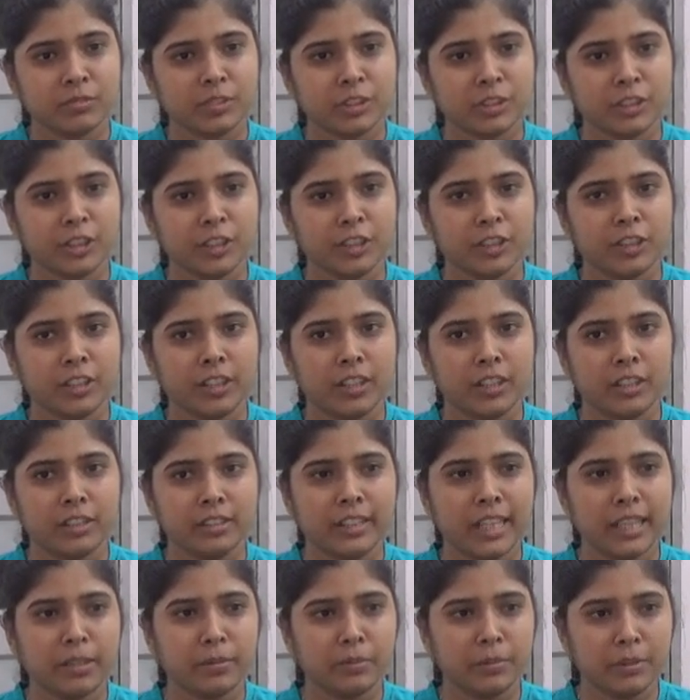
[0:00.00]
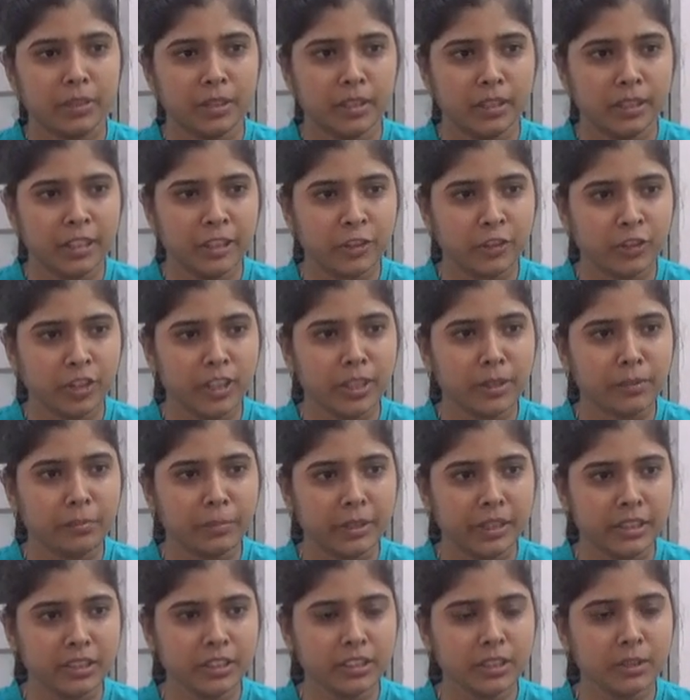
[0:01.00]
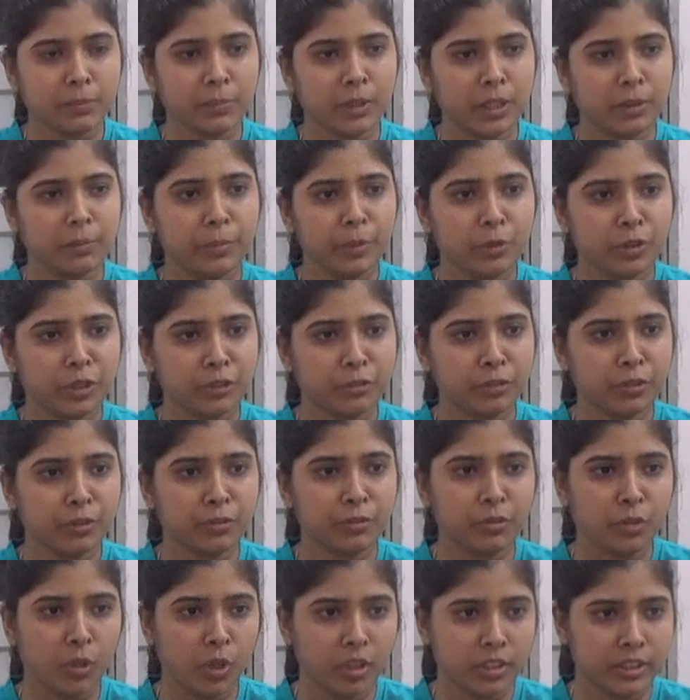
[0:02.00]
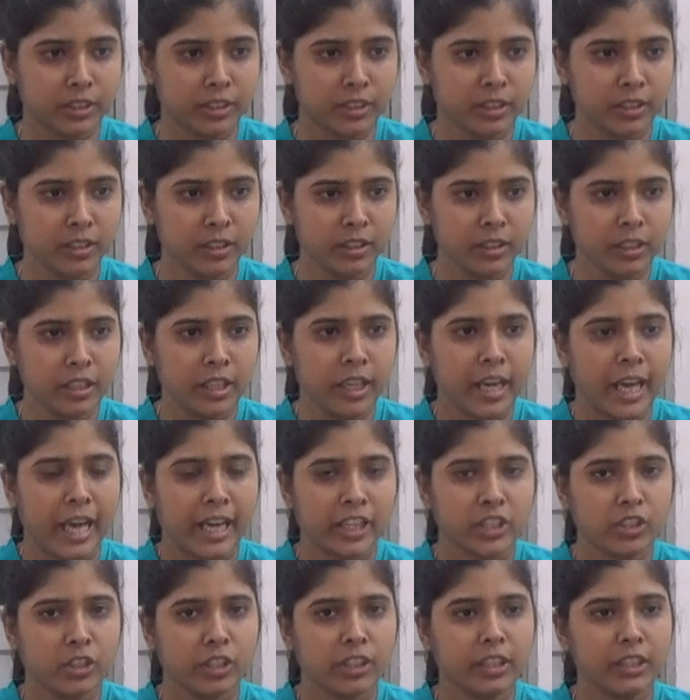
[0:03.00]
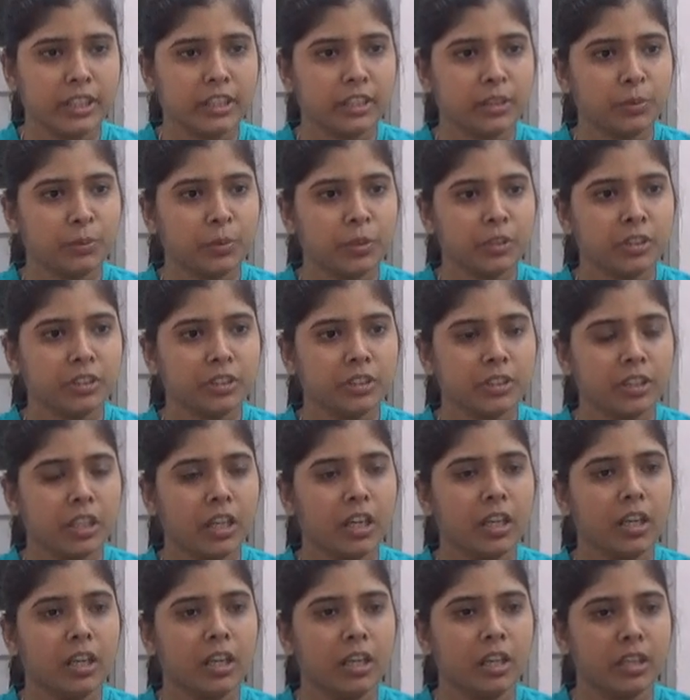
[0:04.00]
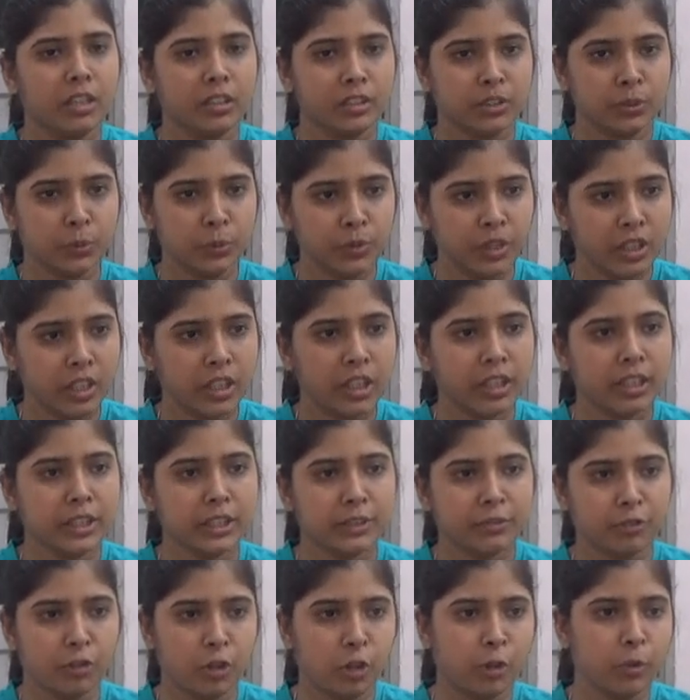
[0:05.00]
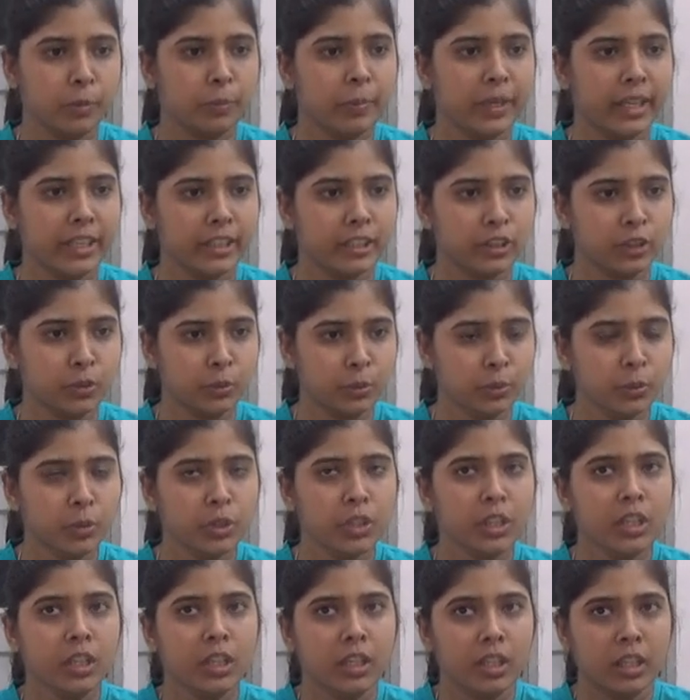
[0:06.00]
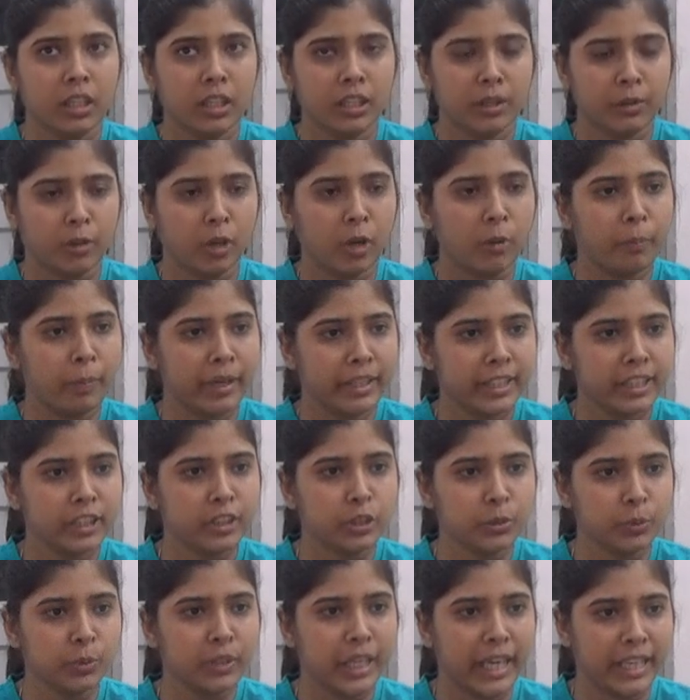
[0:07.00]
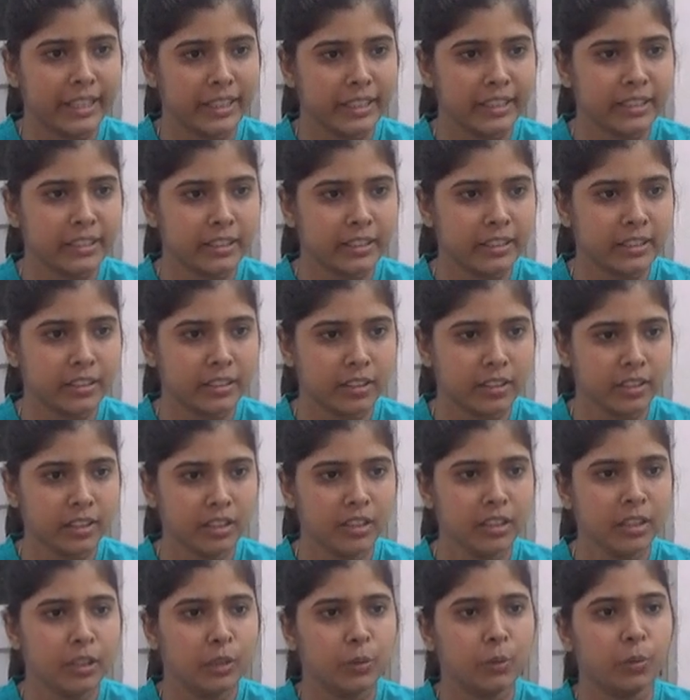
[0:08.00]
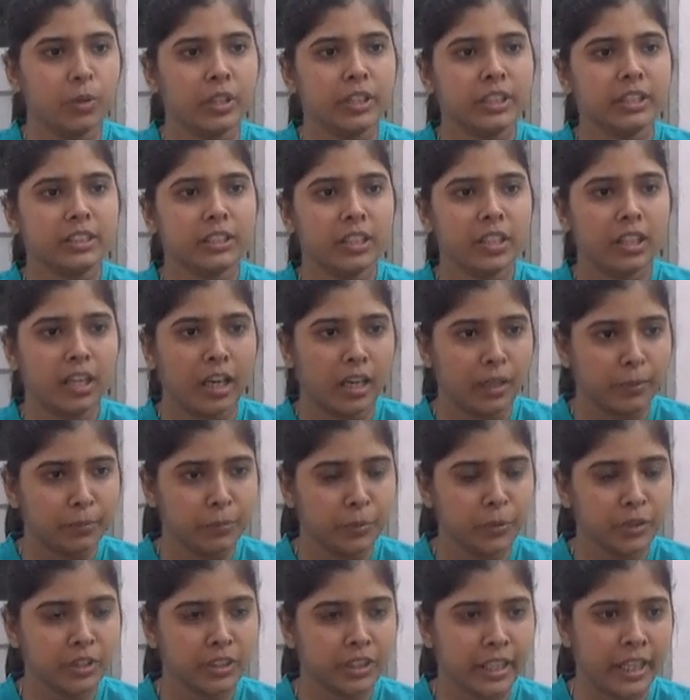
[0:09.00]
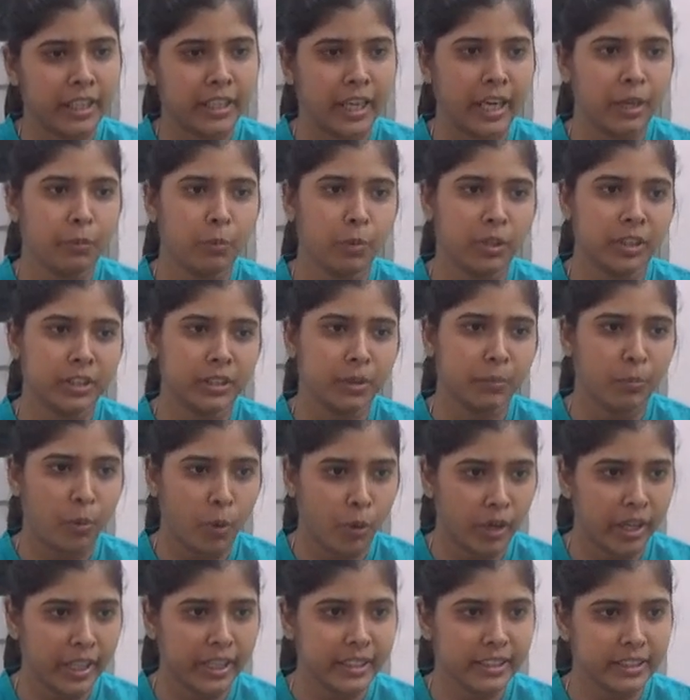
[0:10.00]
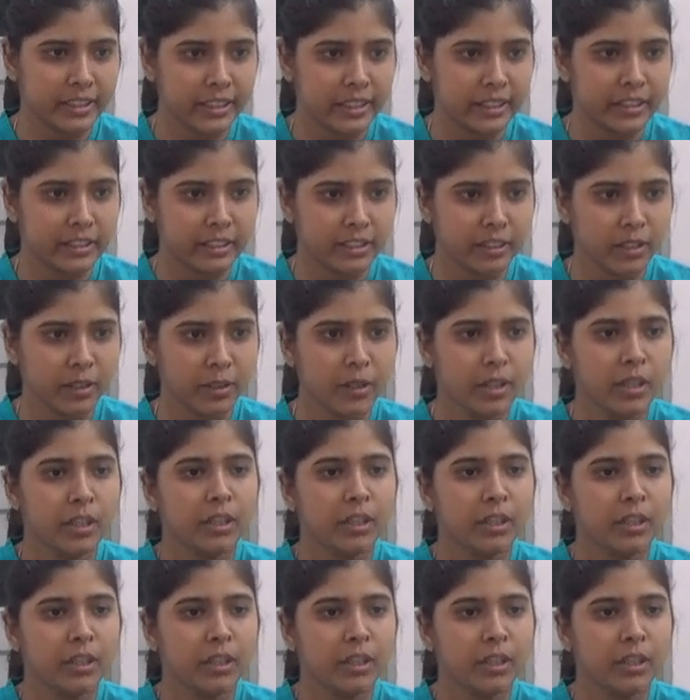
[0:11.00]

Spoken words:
Sir, that literally means a beautiful fort, sir. Actually, it was Sundargarh is formed by combining two dynasties, sir. One is the Gangpur state and one is the Bonai state, sir.